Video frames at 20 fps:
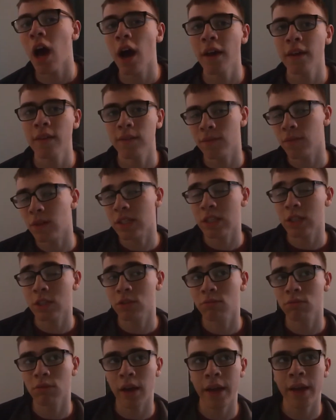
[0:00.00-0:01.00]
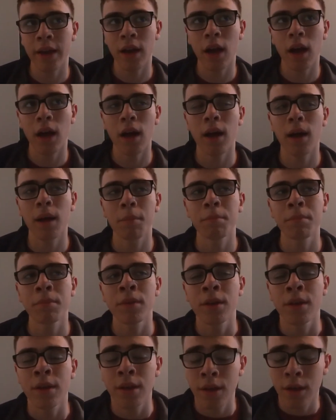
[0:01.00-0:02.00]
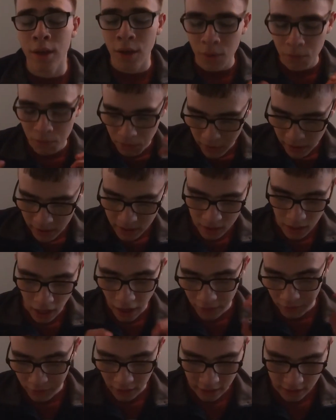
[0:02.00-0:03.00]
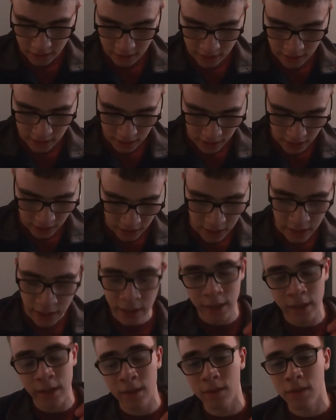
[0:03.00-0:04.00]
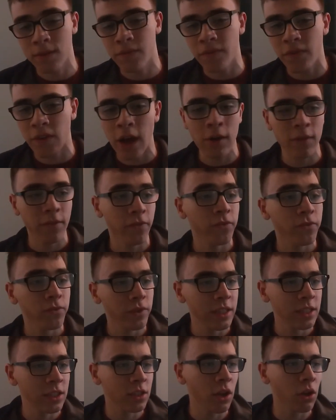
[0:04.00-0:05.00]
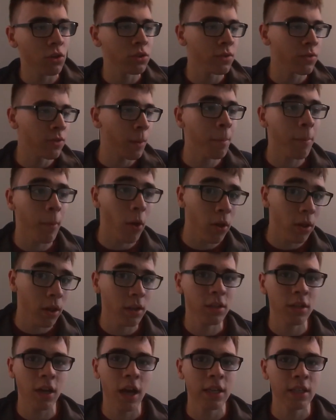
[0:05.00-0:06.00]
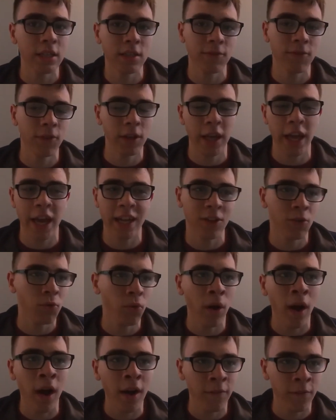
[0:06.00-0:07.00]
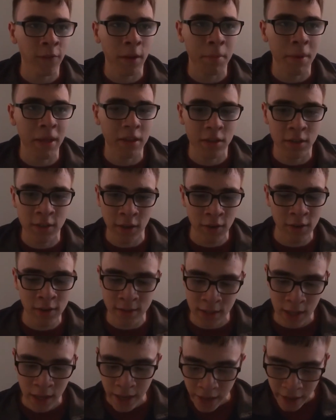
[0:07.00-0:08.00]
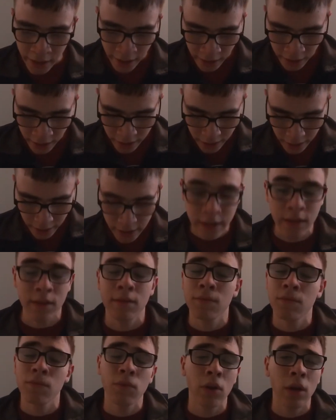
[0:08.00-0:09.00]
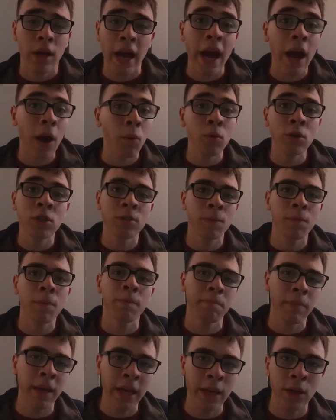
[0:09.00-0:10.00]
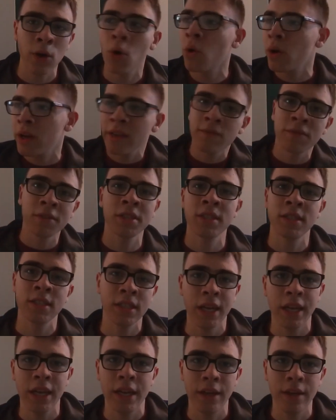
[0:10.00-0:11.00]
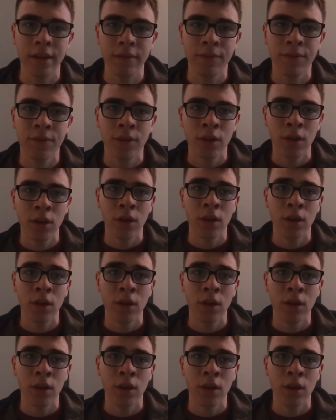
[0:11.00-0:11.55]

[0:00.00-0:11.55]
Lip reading: is great. Which I like the scene. Winter Soldier apologizes for getting all huffy about the shield, because how would me or even Steve